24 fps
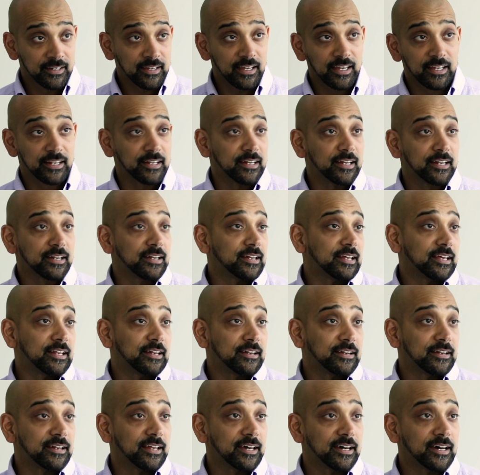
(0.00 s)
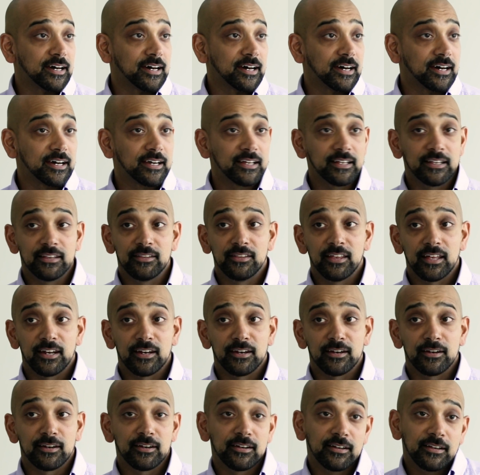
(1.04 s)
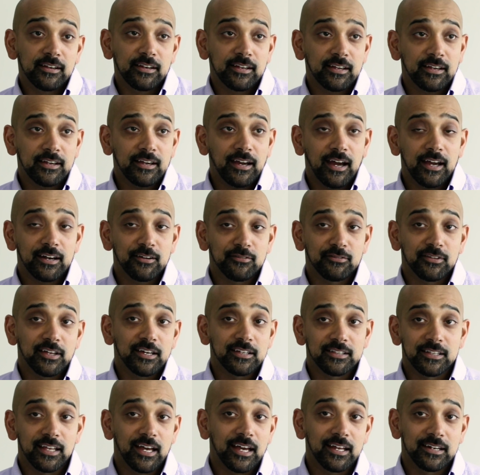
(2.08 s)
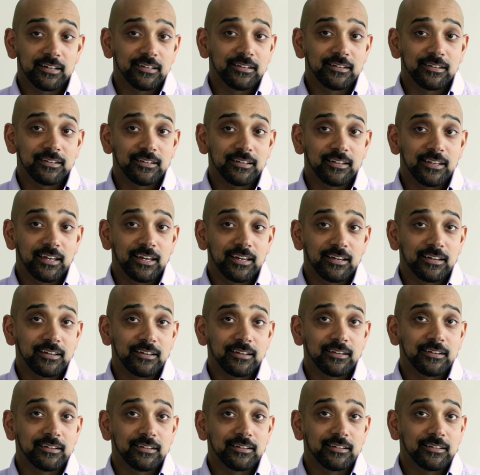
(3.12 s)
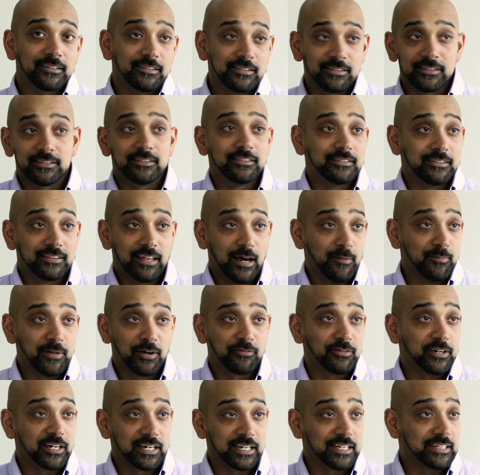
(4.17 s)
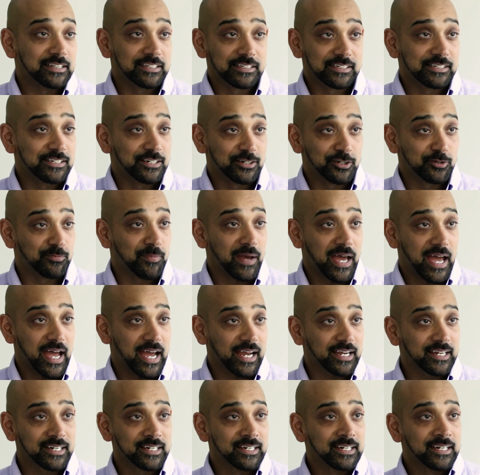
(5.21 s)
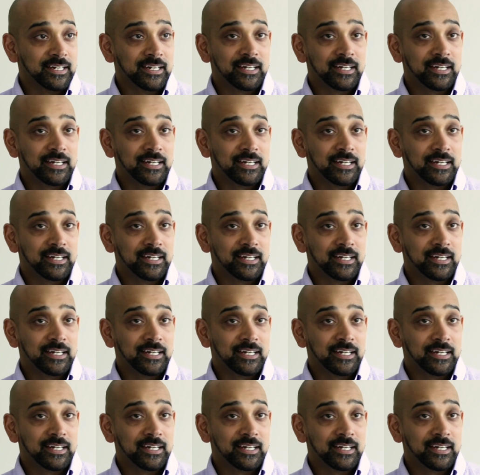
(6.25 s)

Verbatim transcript: And and uh, then kind of like that like I'm never going to get these years back.